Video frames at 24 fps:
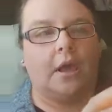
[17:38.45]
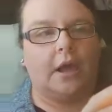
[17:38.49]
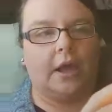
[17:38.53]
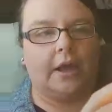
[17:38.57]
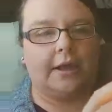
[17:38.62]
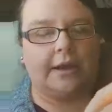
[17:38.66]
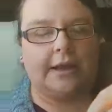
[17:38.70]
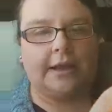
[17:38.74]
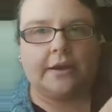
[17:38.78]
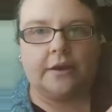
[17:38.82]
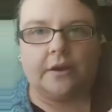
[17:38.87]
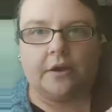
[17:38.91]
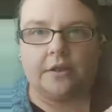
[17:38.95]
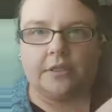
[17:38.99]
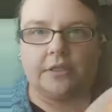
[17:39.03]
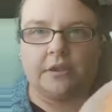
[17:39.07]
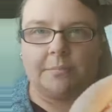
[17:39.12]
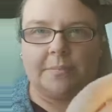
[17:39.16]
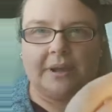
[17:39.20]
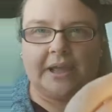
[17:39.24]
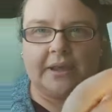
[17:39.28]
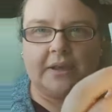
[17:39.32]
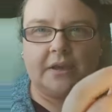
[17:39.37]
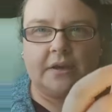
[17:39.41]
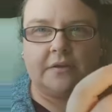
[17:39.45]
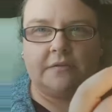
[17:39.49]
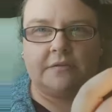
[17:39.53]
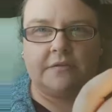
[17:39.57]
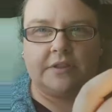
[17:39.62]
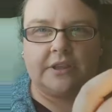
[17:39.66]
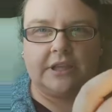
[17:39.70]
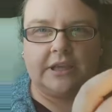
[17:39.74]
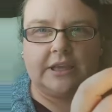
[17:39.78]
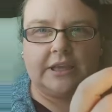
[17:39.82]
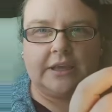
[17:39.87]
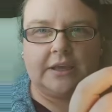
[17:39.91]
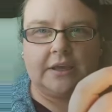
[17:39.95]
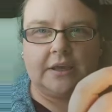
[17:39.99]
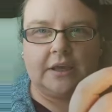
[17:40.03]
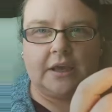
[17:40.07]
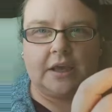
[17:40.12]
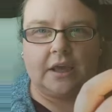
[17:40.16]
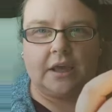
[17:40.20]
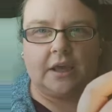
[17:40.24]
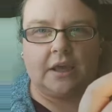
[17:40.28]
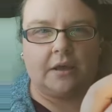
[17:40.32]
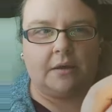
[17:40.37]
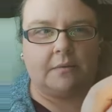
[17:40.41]
And then on the back of the
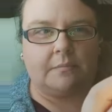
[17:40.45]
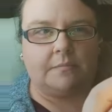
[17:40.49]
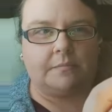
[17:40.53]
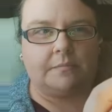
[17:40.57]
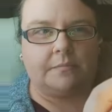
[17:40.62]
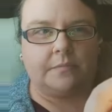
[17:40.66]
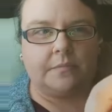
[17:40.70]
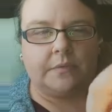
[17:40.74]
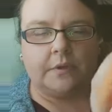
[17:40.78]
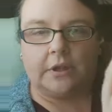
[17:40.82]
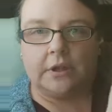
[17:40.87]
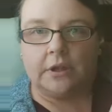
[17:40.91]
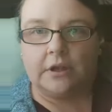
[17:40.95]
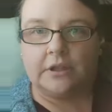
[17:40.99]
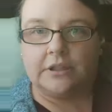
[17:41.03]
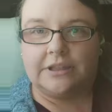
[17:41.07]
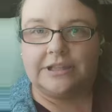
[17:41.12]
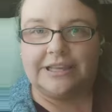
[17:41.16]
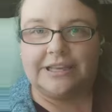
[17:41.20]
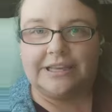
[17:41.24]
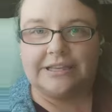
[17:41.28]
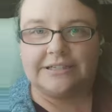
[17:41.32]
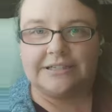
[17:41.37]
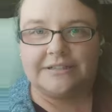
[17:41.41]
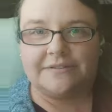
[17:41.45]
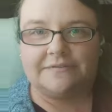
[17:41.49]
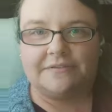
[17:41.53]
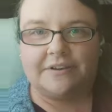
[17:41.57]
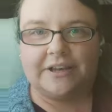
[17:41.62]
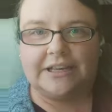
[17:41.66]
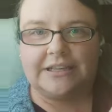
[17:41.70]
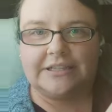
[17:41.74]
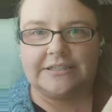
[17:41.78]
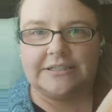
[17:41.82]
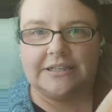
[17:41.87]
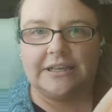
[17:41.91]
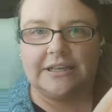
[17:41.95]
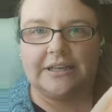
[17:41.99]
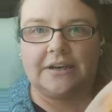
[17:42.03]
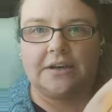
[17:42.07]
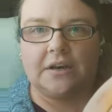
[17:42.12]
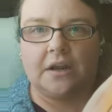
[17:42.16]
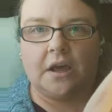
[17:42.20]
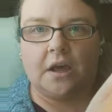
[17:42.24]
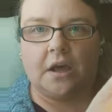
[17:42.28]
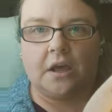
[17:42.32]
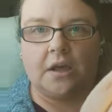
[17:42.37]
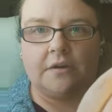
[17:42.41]
interfacing,
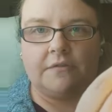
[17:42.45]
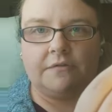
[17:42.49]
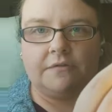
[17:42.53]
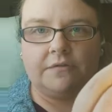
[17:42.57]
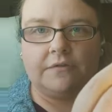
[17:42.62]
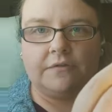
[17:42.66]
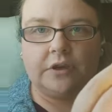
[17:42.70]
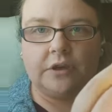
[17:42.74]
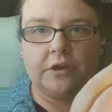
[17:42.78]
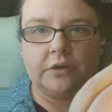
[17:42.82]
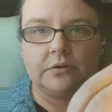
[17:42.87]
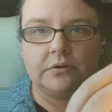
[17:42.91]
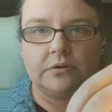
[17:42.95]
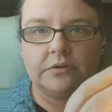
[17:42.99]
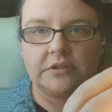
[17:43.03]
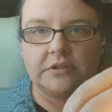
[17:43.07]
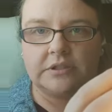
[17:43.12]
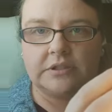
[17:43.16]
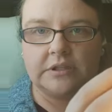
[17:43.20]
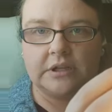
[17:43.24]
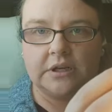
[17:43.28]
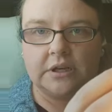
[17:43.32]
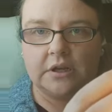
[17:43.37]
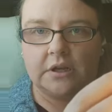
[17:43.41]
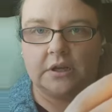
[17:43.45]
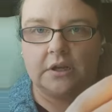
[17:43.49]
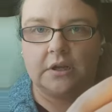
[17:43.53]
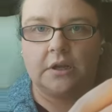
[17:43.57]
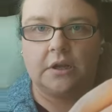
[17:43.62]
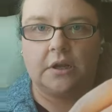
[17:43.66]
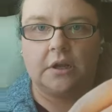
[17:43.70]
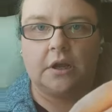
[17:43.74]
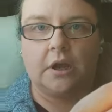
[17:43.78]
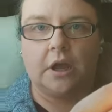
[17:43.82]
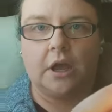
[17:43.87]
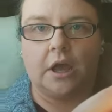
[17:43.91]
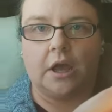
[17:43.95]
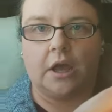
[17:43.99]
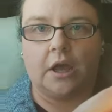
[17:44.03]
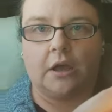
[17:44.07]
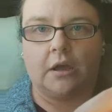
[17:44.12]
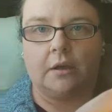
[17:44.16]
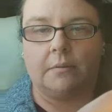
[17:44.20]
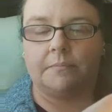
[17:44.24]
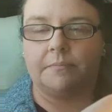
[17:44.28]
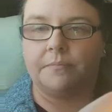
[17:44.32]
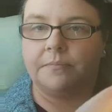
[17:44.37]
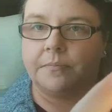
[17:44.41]
I've fused
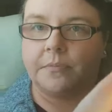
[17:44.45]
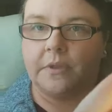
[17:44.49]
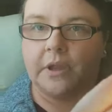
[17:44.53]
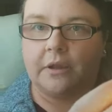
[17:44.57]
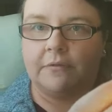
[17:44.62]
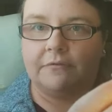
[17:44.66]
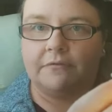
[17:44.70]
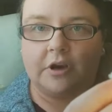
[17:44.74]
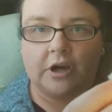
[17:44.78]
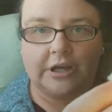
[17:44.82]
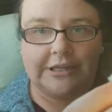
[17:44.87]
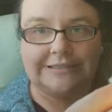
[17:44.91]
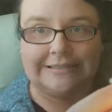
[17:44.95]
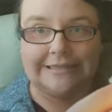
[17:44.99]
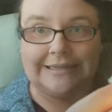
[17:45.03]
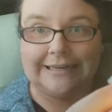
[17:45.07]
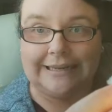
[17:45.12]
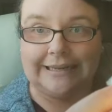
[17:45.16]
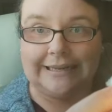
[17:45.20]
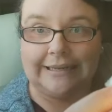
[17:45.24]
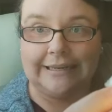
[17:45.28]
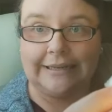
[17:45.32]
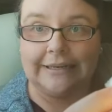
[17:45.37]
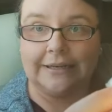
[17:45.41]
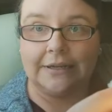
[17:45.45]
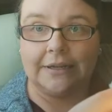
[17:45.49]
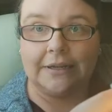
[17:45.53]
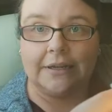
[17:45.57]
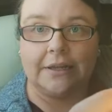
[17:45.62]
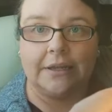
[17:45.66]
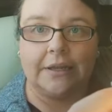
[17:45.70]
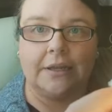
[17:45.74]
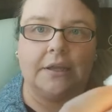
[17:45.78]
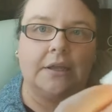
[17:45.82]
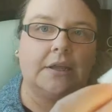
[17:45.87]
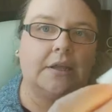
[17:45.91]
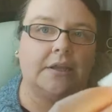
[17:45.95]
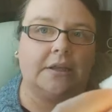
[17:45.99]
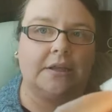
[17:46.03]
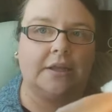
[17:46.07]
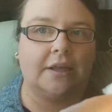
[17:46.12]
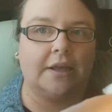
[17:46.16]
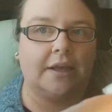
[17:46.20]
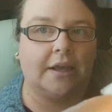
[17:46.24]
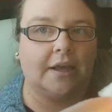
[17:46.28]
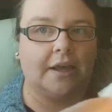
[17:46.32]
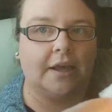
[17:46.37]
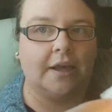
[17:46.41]
Visaline
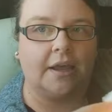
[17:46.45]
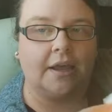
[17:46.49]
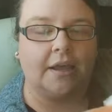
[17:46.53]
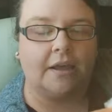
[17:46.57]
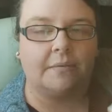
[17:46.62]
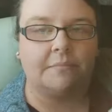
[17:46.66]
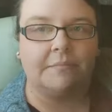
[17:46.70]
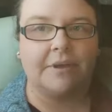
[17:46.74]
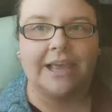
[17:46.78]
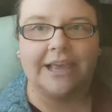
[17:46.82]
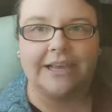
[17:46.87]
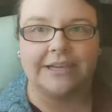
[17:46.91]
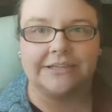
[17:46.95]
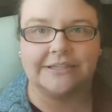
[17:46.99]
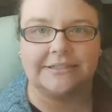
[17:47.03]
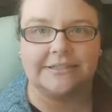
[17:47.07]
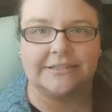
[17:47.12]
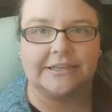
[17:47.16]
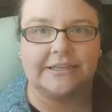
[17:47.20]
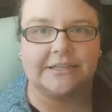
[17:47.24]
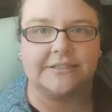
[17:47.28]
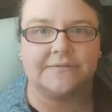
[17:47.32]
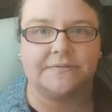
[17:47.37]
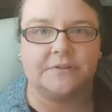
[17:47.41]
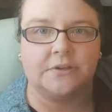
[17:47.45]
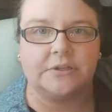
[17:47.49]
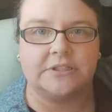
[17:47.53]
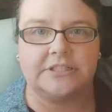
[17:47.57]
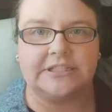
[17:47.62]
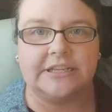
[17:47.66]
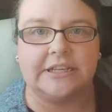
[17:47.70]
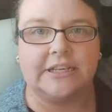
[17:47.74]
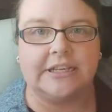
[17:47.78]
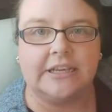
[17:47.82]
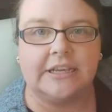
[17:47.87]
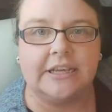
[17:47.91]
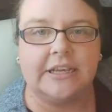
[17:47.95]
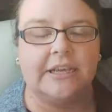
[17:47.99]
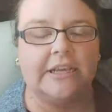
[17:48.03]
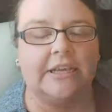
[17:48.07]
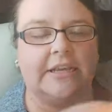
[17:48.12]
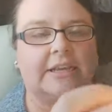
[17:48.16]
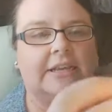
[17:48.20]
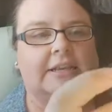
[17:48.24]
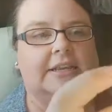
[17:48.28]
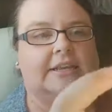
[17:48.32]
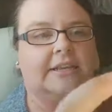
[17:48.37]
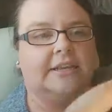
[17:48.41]
H640.
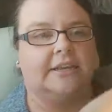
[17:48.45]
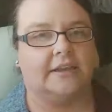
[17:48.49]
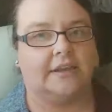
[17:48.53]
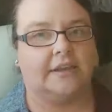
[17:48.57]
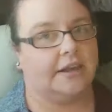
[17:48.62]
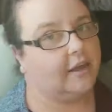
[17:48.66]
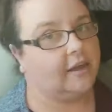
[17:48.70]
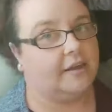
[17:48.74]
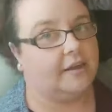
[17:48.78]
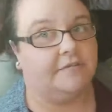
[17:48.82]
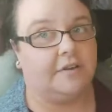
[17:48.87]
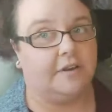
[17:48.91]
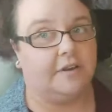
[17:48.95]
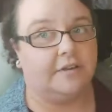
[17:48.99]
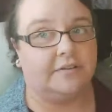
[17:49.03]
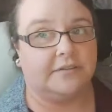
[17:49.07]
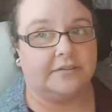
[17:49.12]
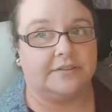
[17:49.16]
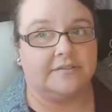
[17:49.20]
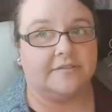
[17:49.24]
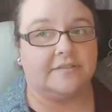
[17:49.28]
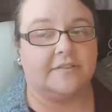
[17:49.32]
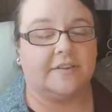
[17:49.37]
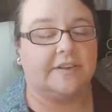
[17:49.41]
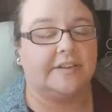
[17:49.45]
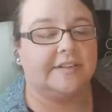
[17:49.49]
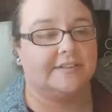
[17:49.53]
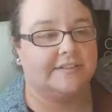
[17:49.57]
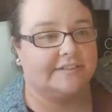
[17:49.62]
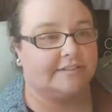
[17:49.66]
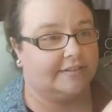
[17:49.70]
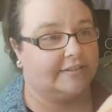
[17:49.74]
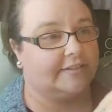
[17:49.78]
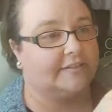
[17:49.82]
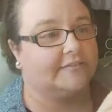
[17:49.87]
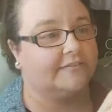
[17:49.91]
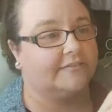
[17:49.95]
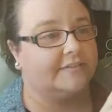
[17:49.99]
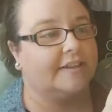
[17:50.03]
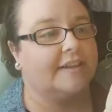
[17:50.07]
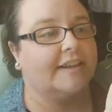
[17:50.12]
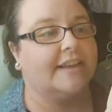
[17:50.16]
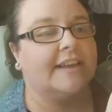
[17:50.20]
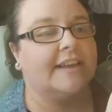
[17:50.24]
I have loads of that stuff.